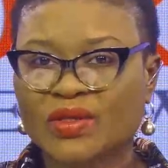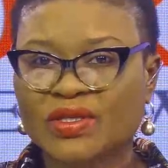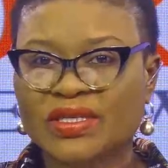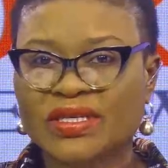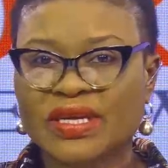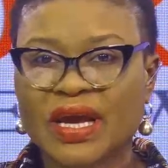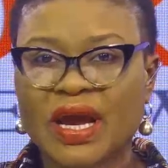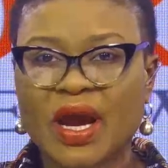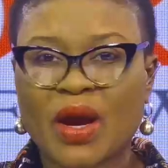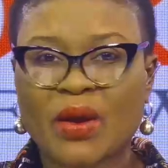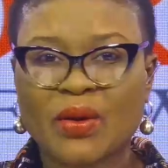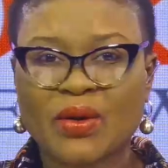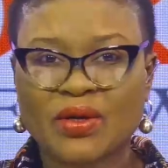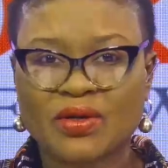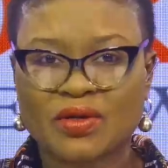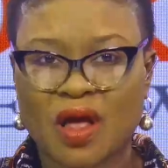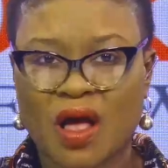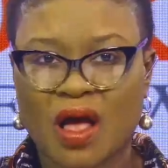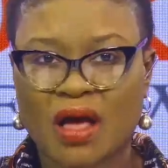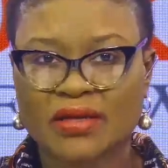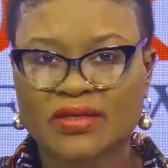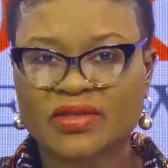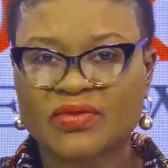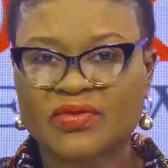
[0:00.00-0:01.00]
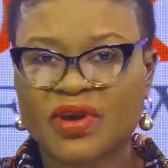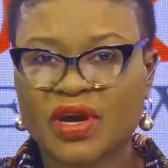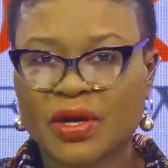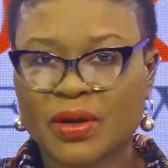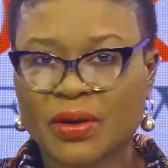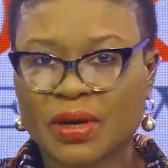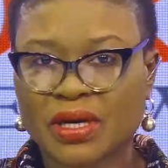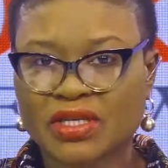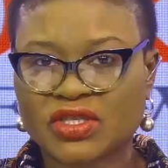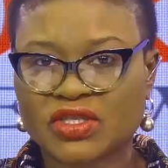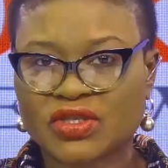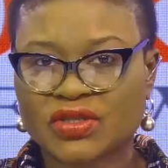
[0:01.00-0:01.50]
an aerial act of
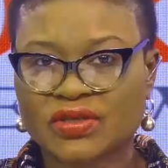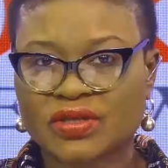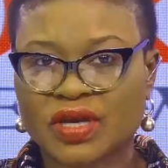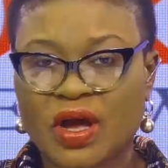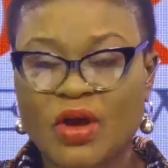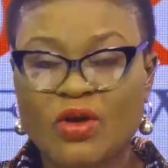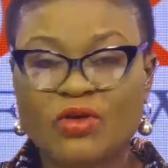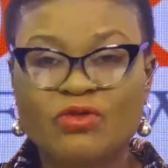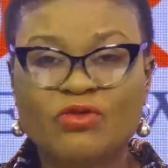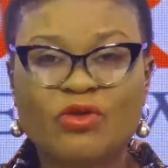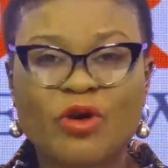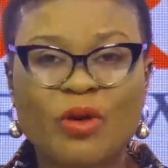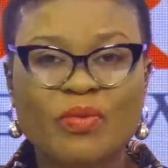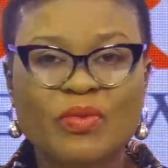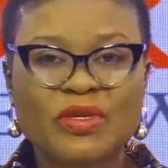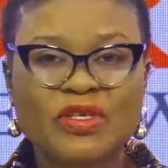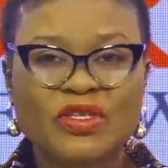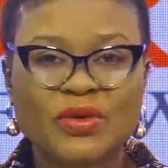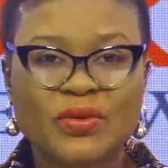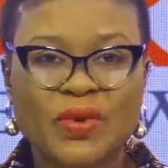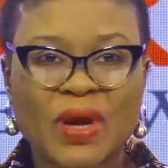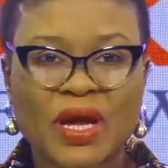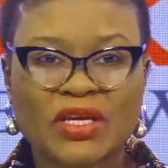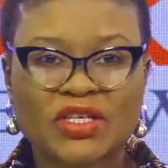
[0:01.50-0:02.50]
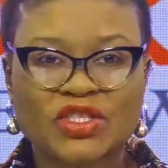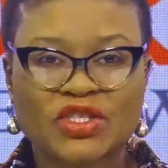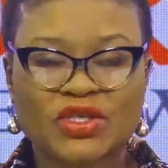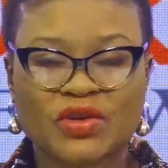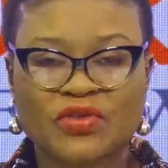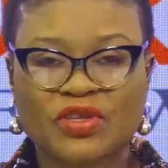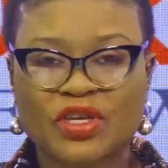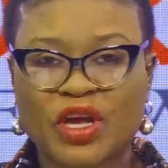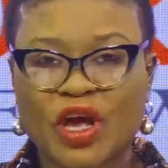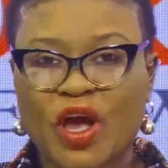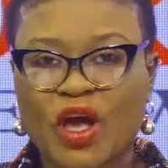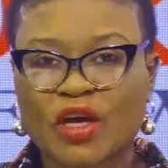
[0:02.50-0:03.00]
aggression from the direction
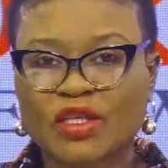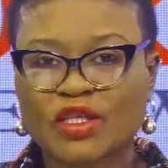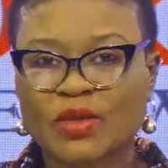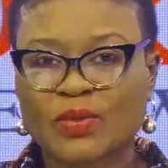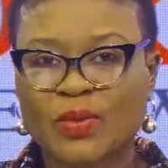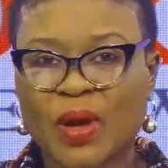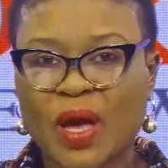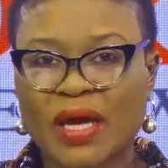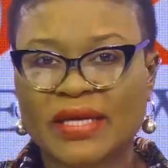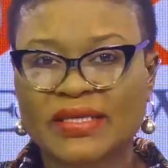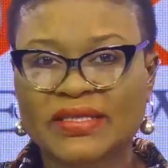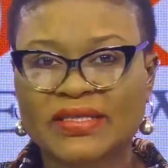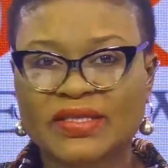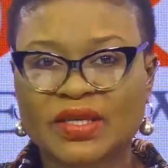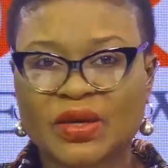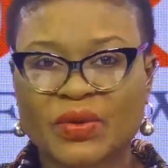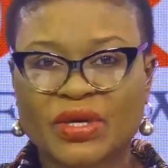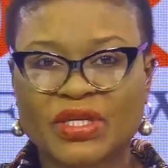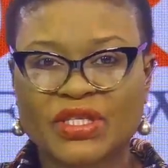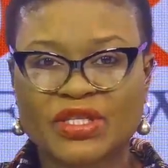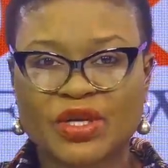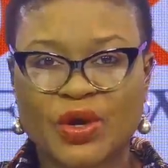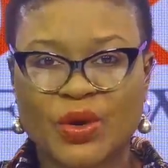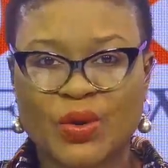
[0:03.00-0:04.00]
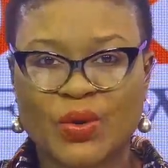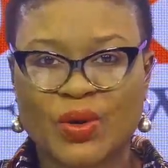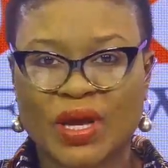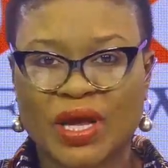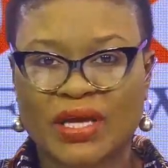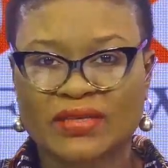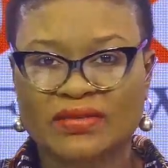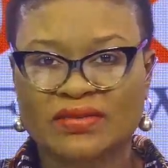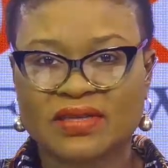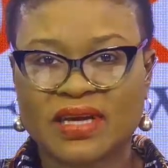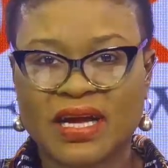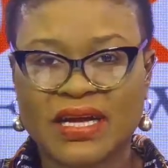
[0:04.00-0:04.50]
of the occupied Syrian
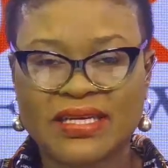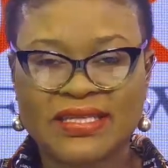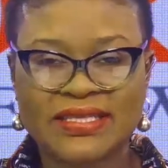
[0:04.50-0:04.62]
Golan,